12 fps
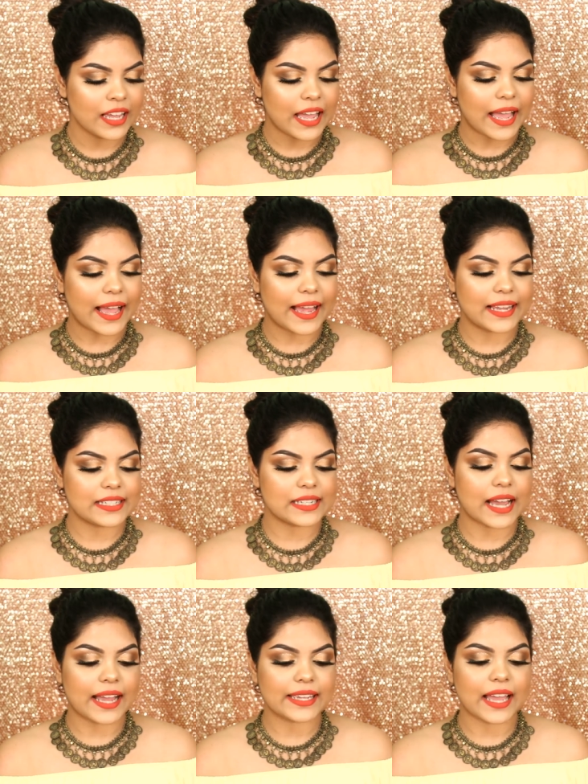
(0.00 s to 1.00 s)
And
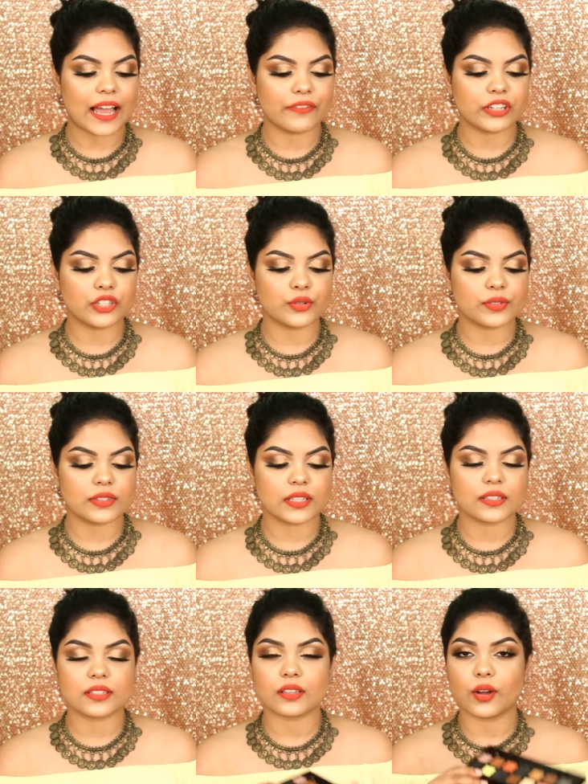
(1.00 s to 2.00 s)
I haven't used
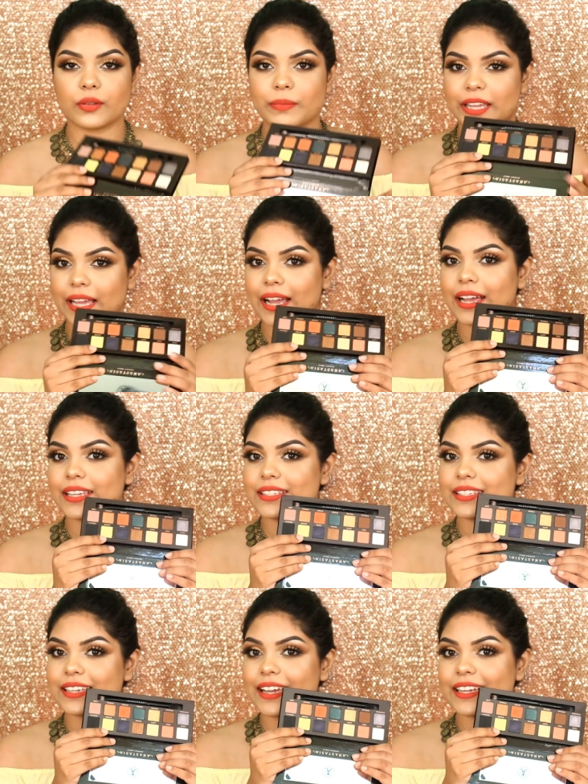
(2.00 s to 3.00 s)
this on my eyes
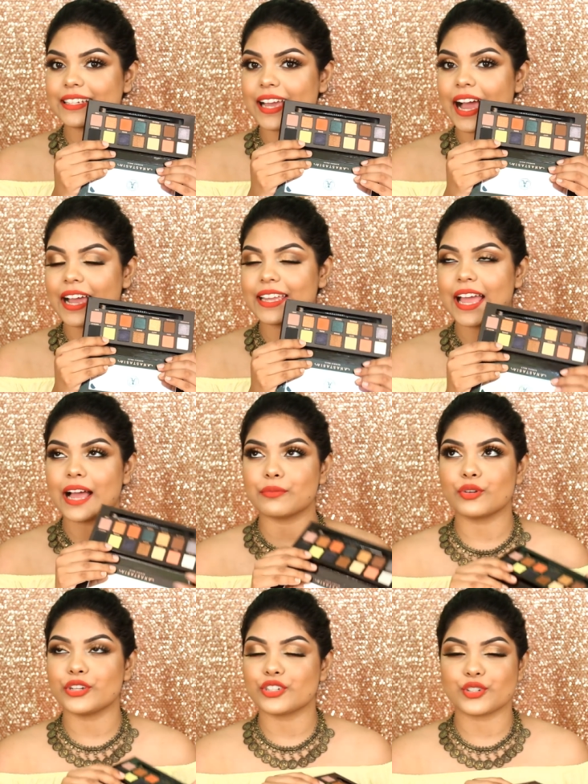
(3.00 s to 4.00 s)
yet. I am
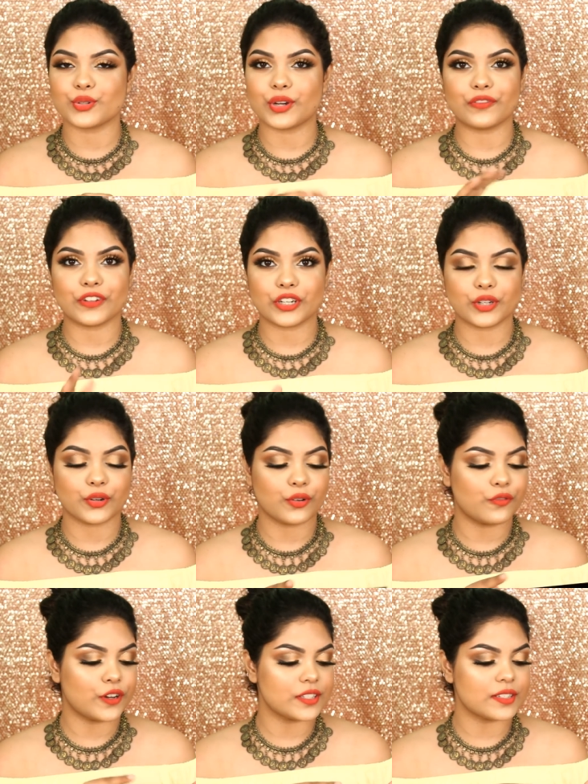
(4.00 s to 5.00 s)
going to do a video
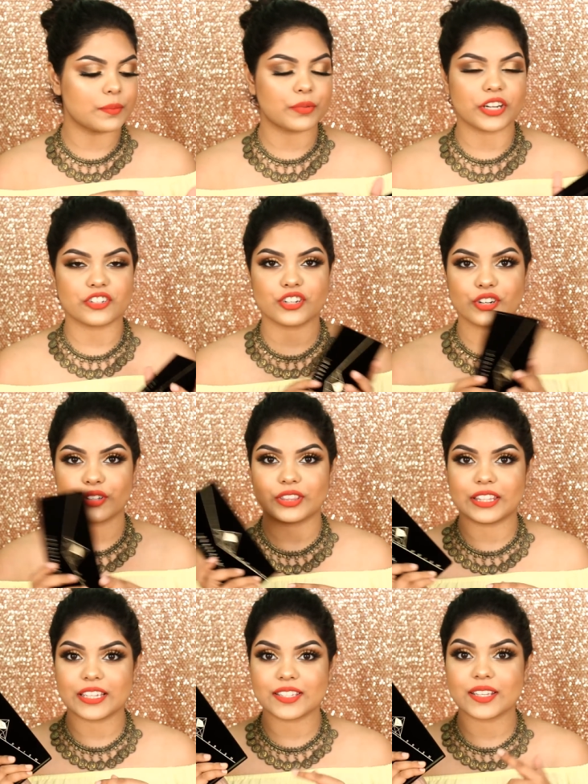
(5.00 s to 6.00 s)
first impression on
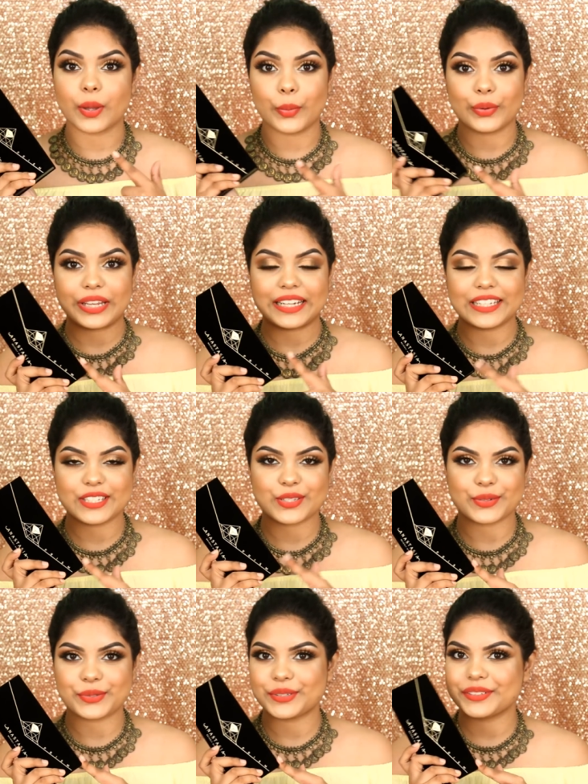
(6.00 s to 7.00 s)
this really
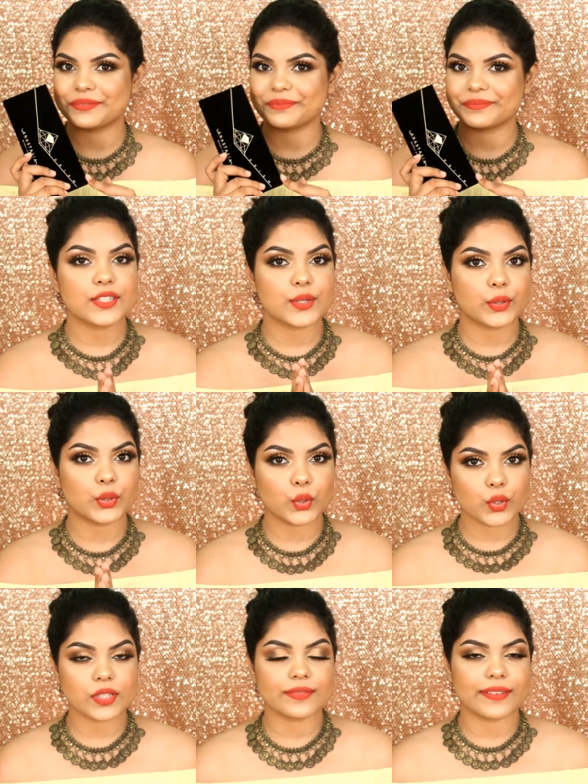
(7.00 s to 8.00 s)
soon. So
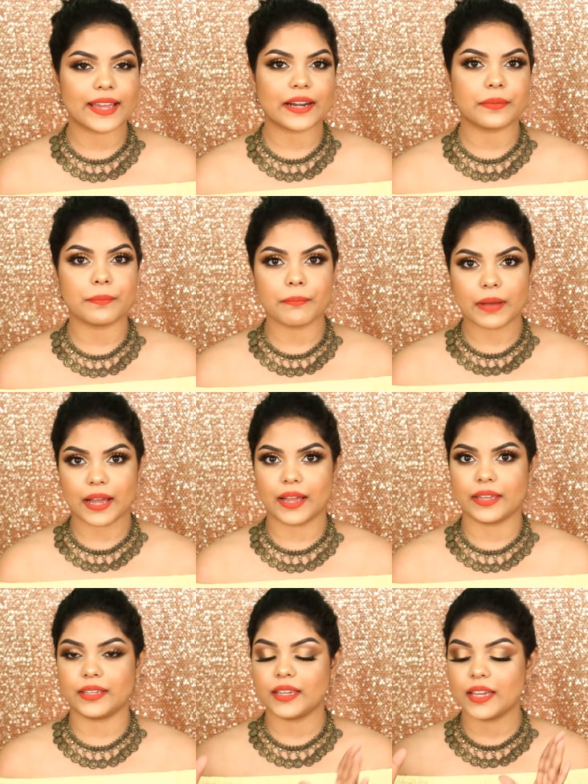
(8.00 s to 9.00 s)
those were my